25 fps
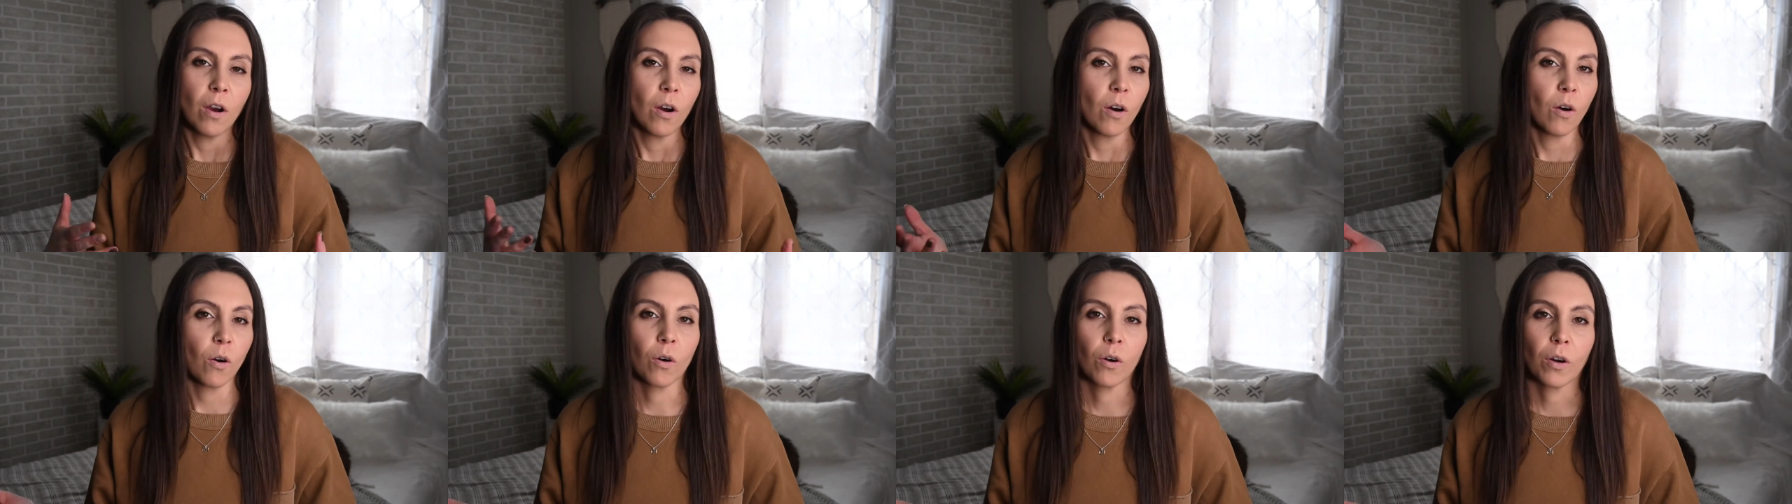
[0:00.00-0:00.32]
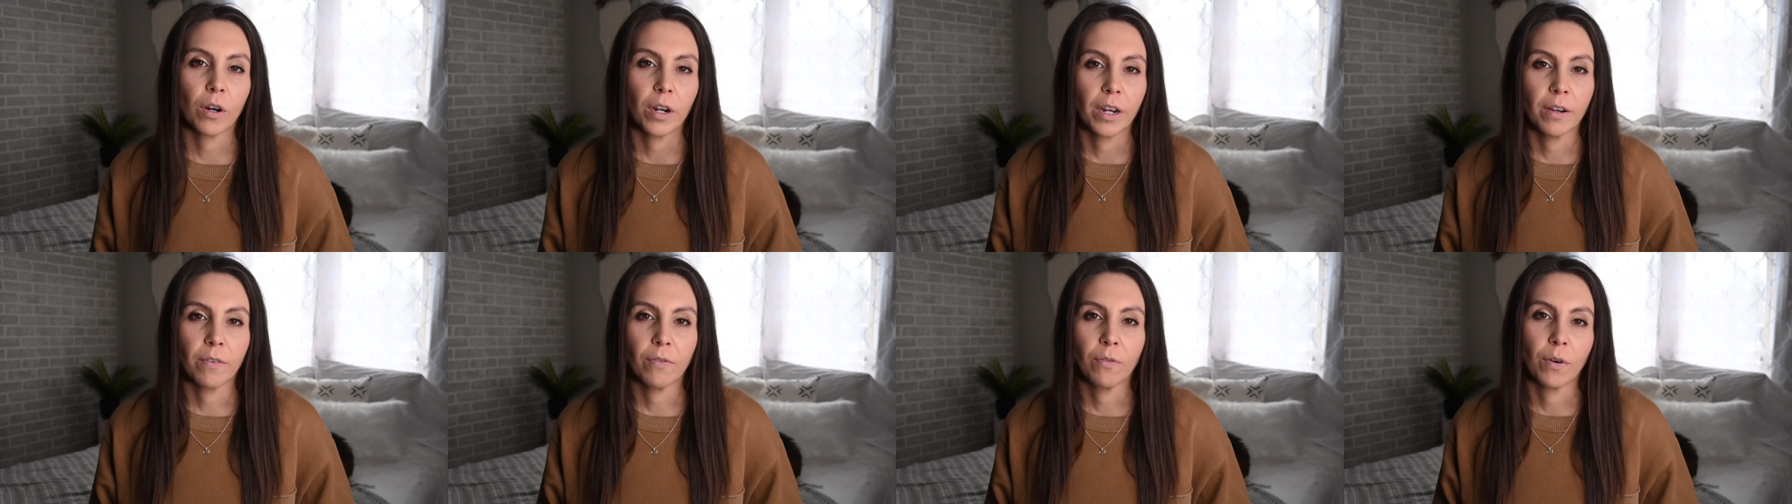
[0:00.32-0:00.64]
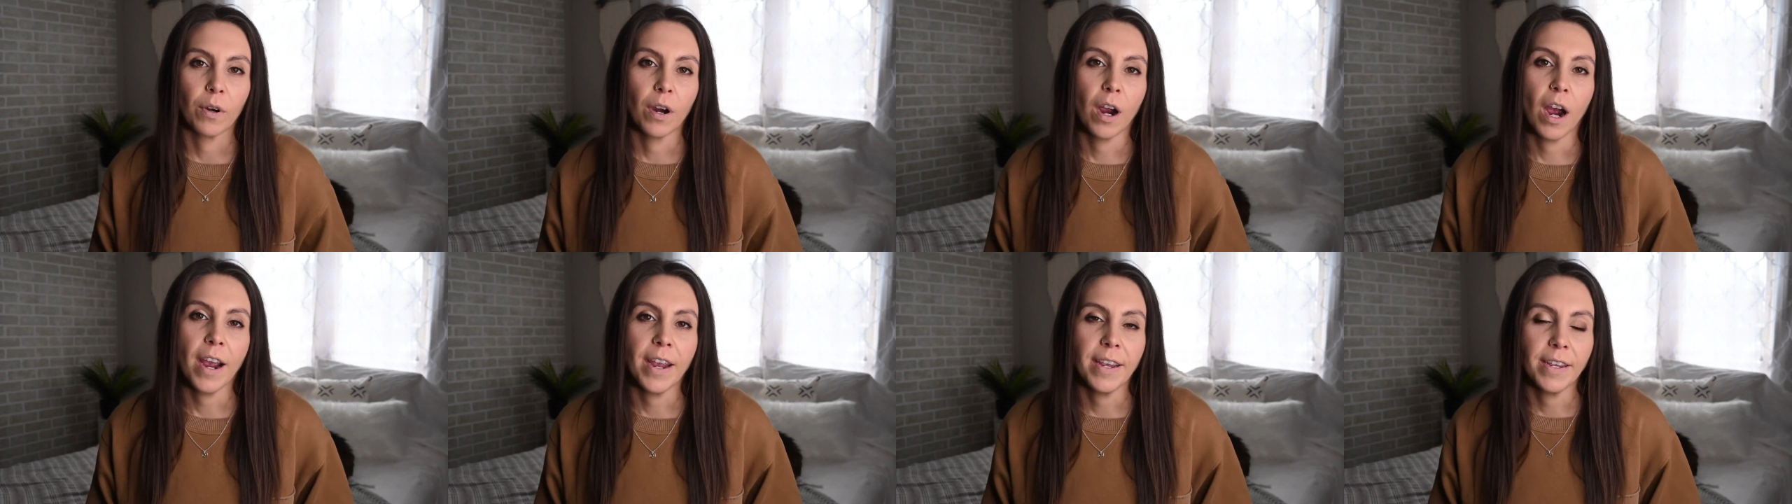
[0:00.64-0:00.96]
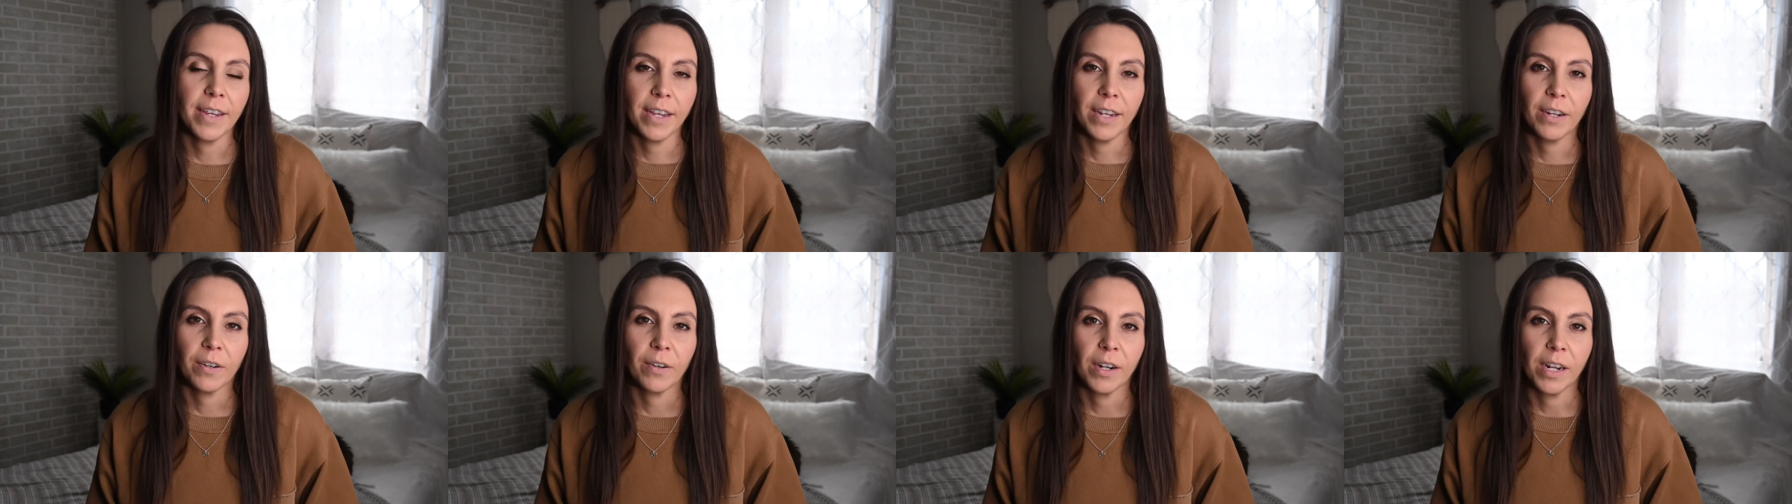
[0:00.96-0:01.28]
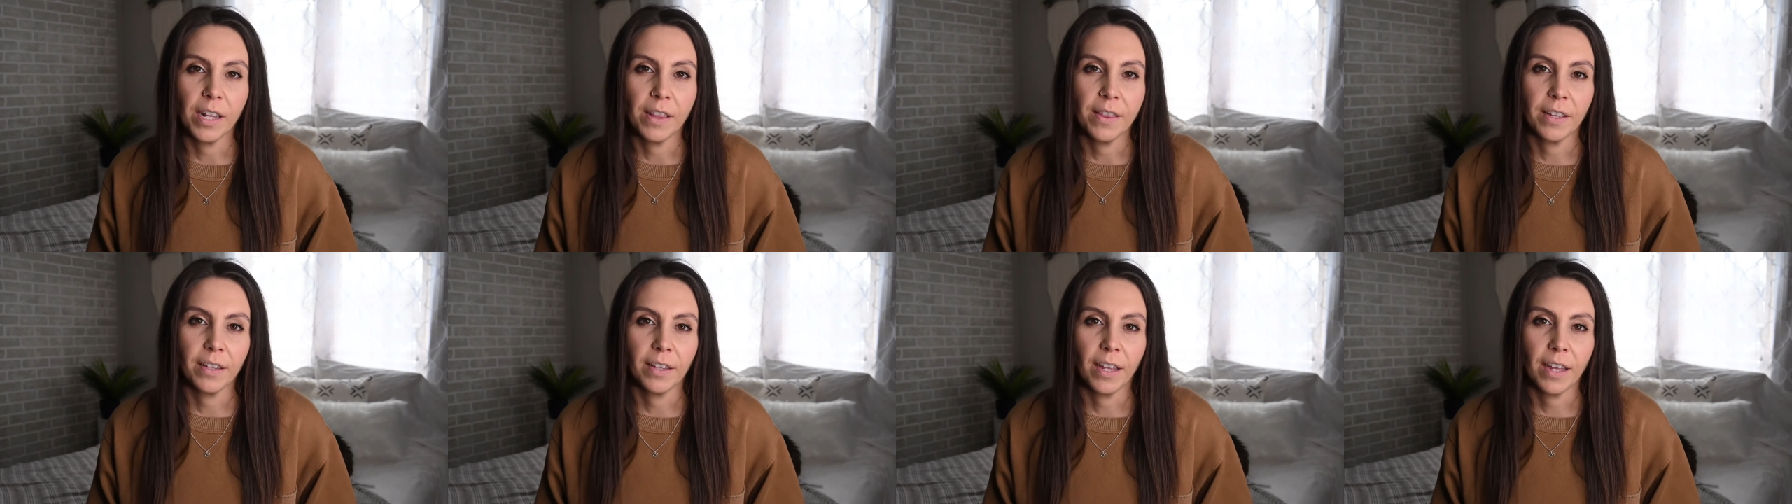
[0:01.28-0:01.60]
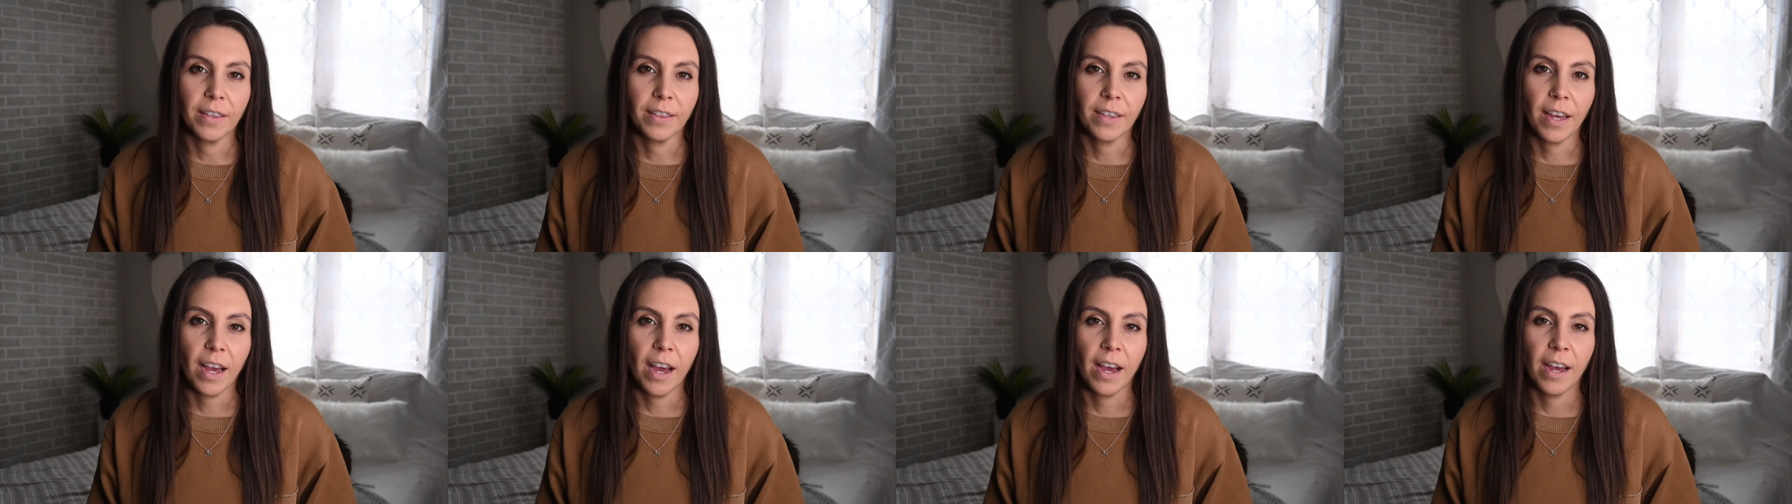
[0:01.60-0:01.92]
or if we're hiking or anything
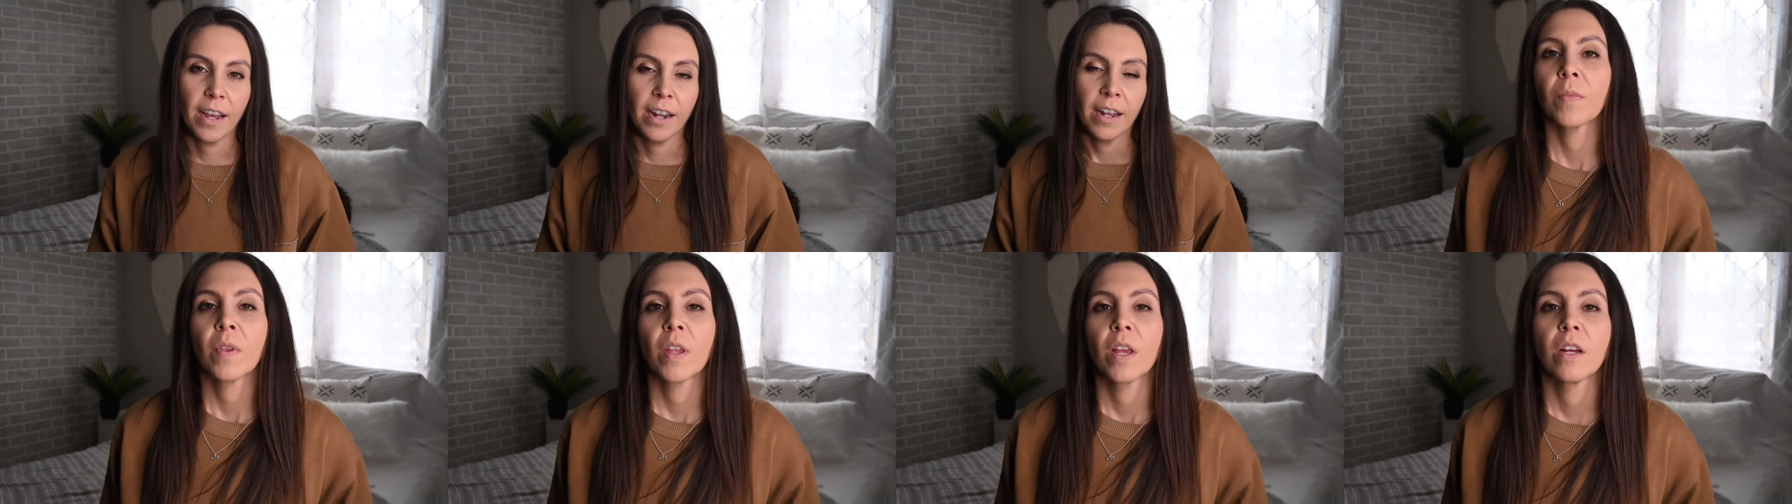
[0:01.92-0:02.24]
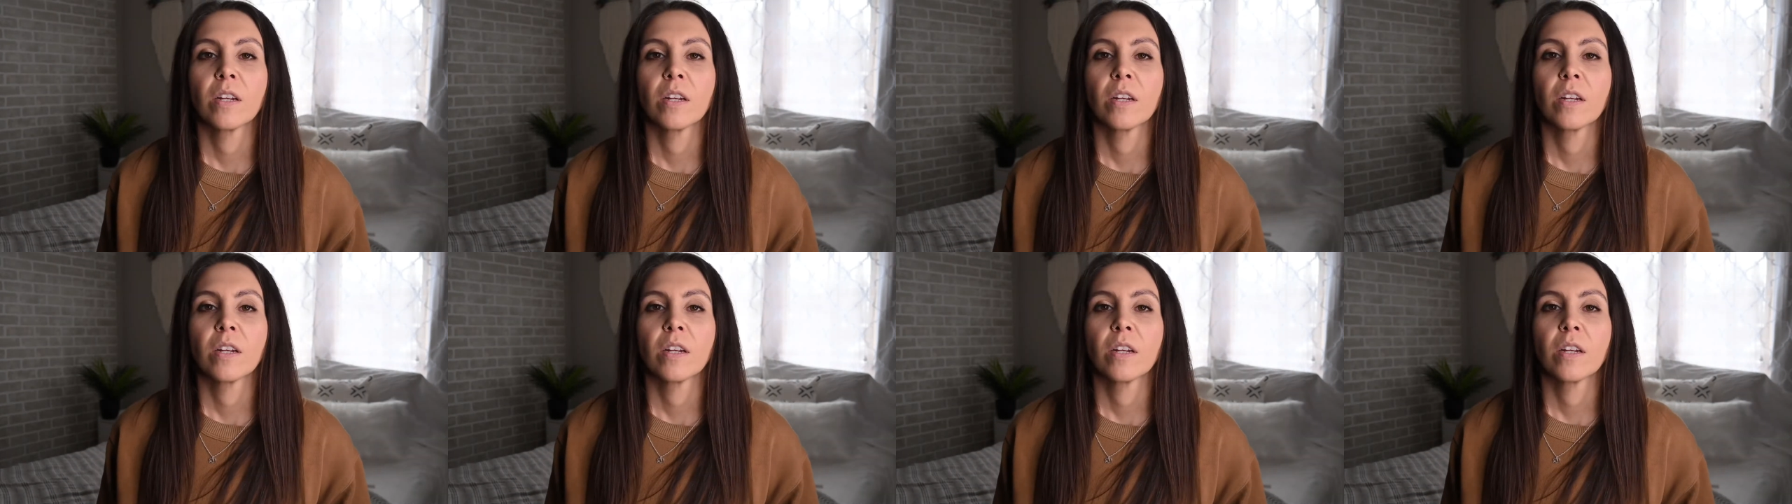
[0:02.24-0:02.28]
like that.